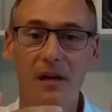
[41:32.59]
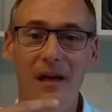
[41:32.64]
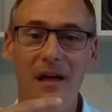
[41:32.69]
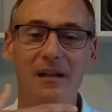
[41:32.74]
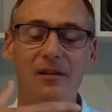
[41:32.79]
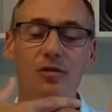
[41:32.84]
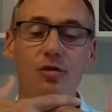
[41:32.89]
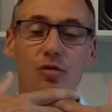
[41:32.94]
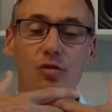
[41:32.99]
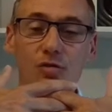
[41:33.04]

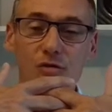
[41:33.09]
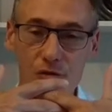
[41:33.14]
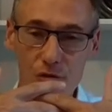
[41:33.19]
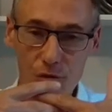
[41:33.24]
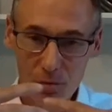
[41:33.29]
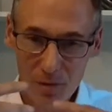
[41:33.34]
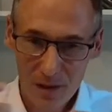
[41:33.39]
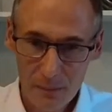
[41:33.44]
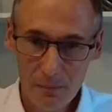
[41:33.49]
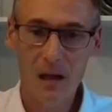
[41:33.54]
and to
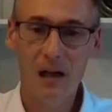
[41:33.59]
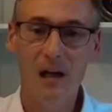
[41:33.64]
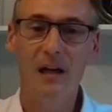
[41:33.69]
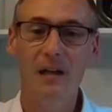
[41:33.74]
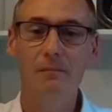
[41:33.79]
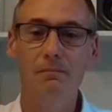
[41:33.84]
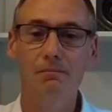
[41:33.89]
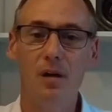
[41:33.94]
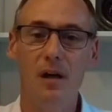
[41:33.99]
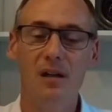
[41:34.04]

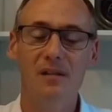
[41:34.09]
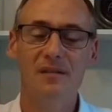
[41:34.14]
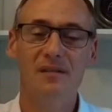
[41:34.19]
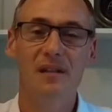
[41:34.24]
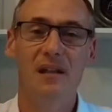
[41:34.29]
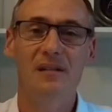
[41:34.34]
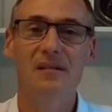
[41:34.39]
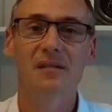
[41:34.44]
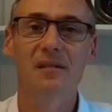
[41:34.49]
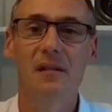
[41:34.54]
streamline
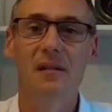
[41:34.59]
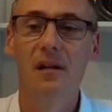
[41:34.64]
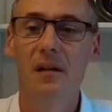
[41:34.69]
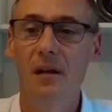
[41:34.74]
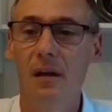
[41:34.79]
process